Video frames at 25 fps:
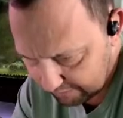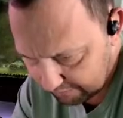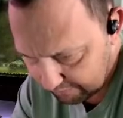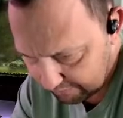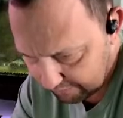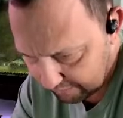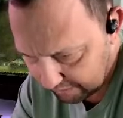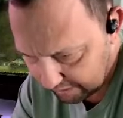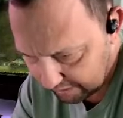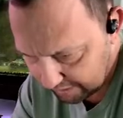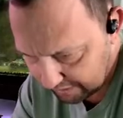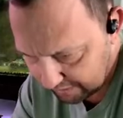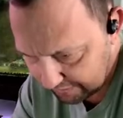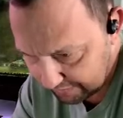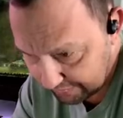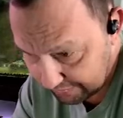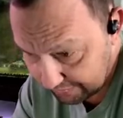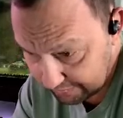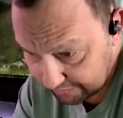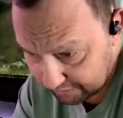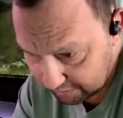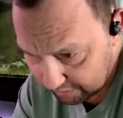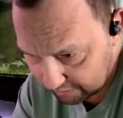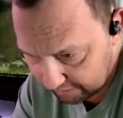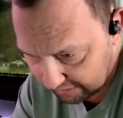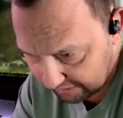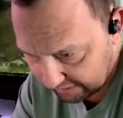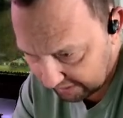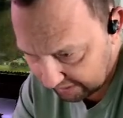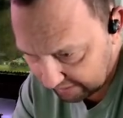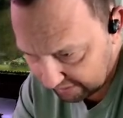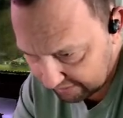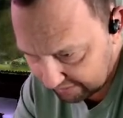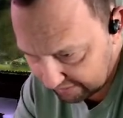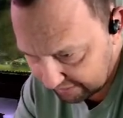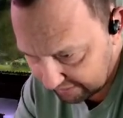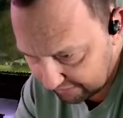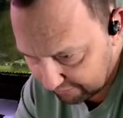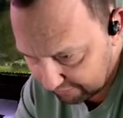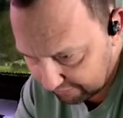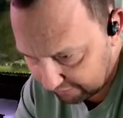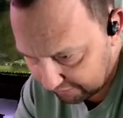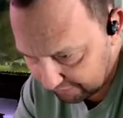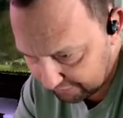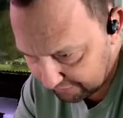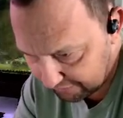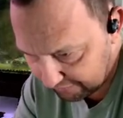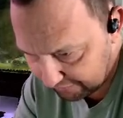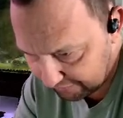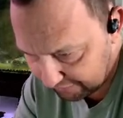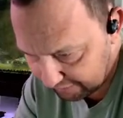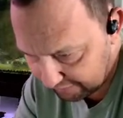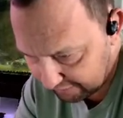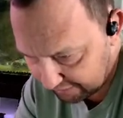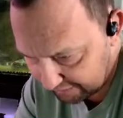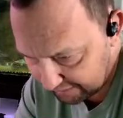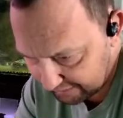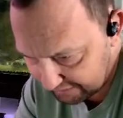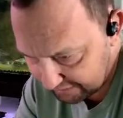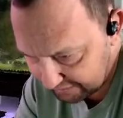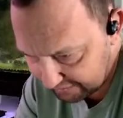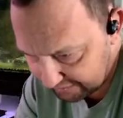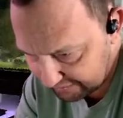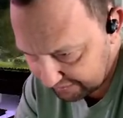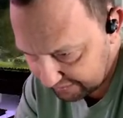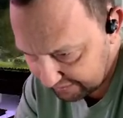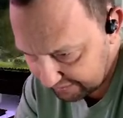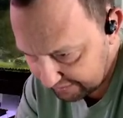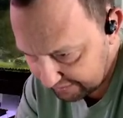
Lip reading: Fonts. Oh, okay, save fonts in there at least.